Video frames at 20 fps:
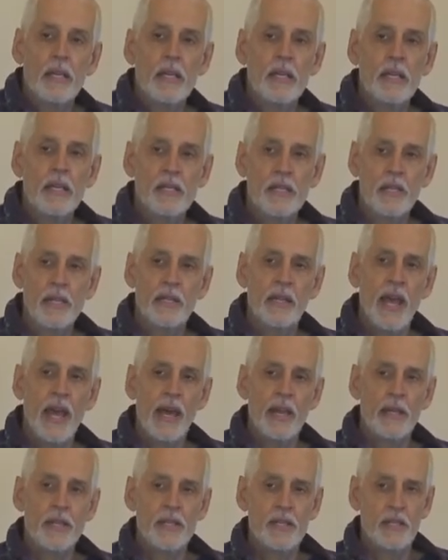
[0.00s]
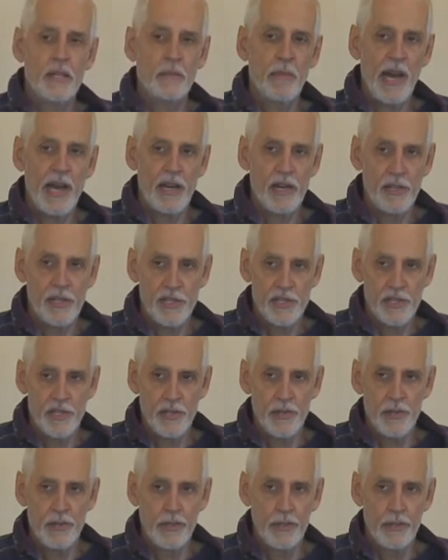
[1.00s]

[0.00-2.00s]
Is it a net? Is it a minor issue?